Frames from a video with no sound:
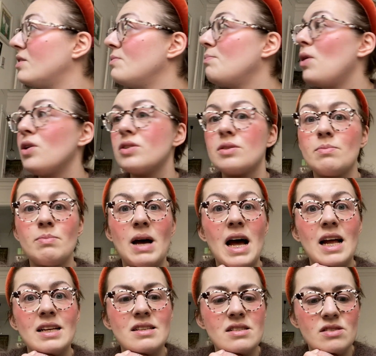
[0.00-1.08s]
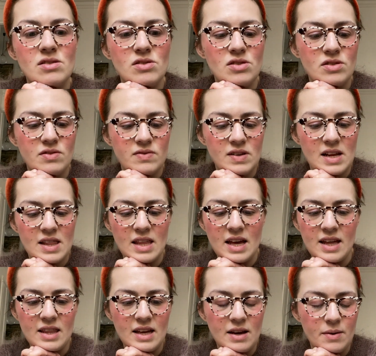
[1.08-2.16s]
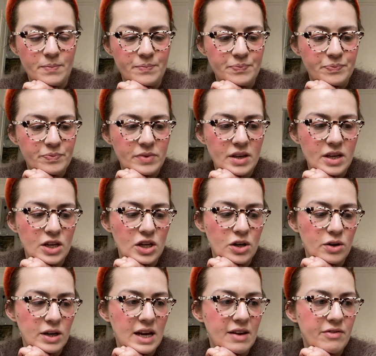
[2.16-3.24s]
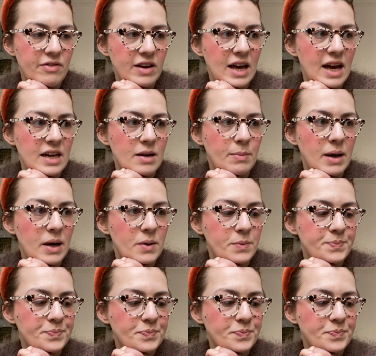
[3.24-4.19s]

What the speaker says: pots and pans and stuff like that that, you know, get forgotten about.